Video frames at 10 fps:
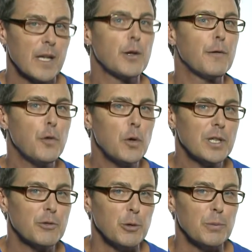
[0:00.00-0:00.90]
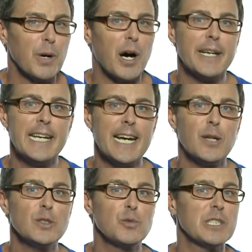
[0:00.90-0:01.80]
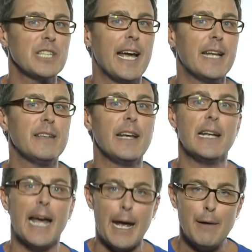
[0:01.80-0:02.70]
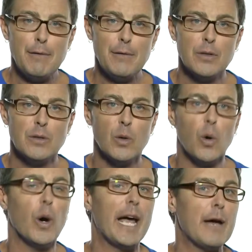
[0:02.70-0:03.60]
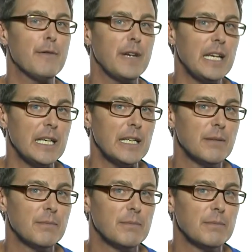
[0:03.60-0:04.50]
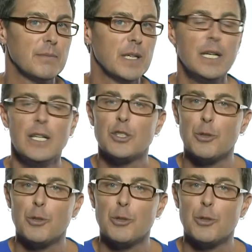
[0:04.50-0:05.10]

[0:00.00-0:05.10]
The fourth group are nouns which end in F or FE. To